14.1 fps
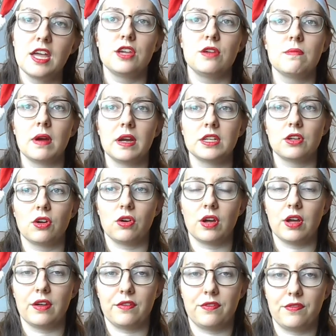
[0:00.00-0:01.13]
you might not
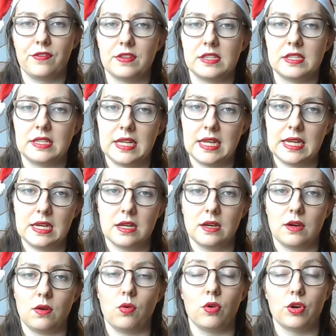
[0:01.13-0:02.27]
have seen
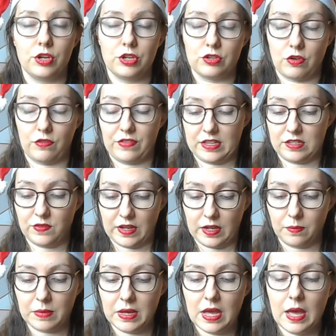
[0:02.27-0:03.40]
or heard of this film,